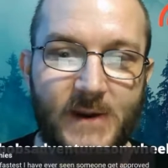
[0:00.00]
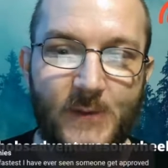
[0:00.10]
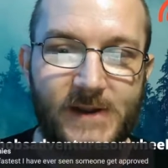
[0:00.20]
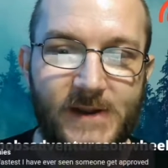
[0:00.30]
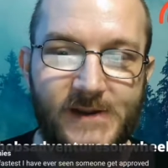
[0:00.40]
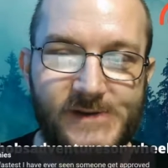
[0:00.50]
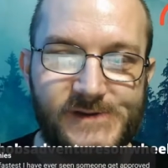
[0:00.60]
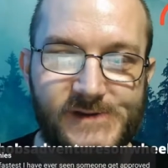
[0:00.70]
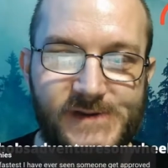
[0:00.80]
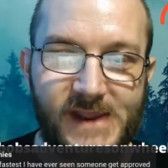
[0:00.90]
I went on
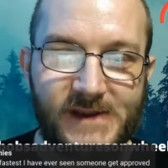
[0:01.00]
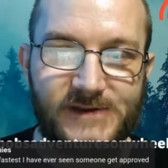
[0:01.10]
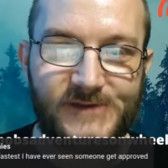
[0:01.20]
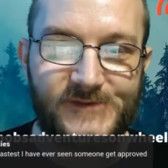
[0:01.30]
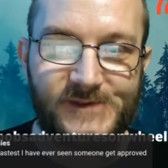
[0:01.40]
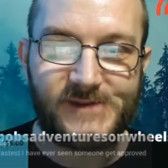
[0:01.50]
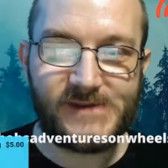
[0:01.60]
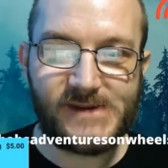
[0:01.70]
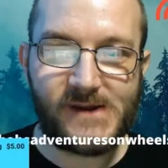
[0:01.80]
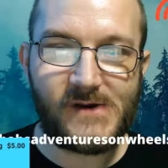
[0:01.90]
just to check to see.
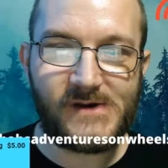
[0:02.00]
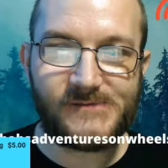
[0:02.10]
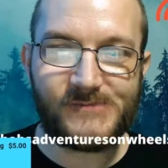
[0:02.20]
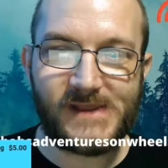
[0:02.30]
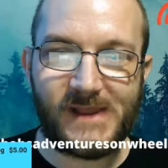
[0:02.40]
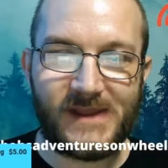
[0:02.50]
Oh, and